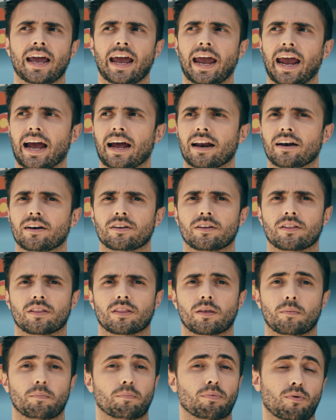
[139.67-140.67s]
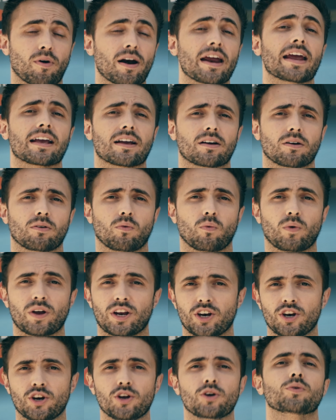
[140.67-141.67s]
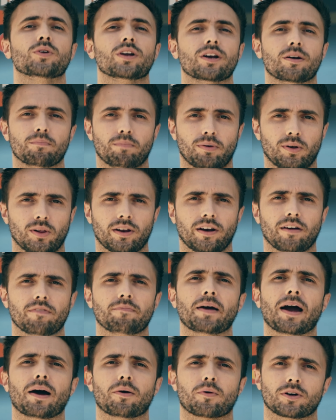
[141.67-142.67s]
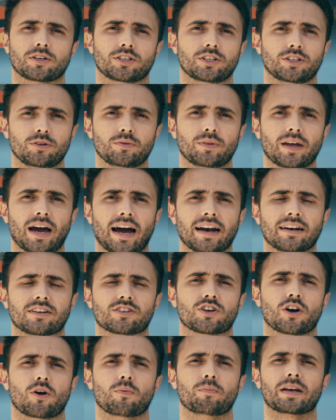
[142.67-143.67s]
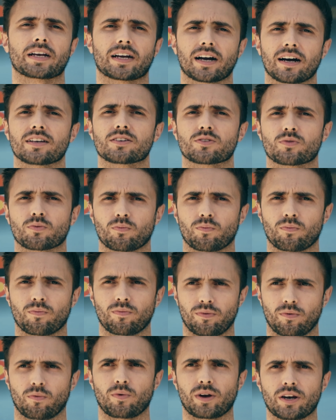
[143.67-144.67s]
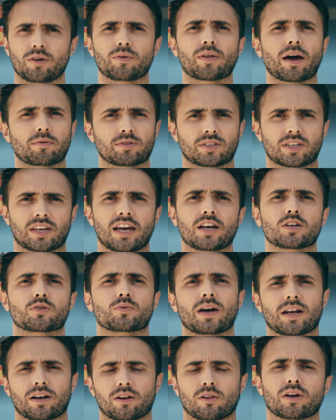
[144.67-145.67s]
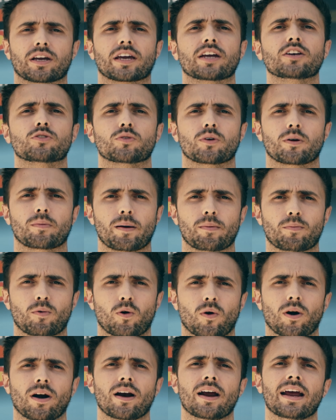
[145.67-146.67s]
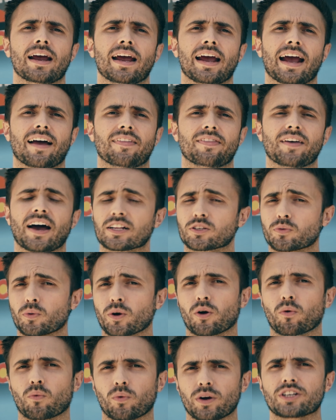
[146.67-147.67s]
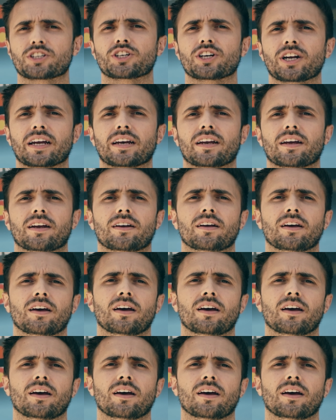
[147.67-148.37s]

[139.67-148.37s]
and the brake we knew didn't pull enough power to do that. So because we knew that was the case, we had to look into it a bit more, and that's what originated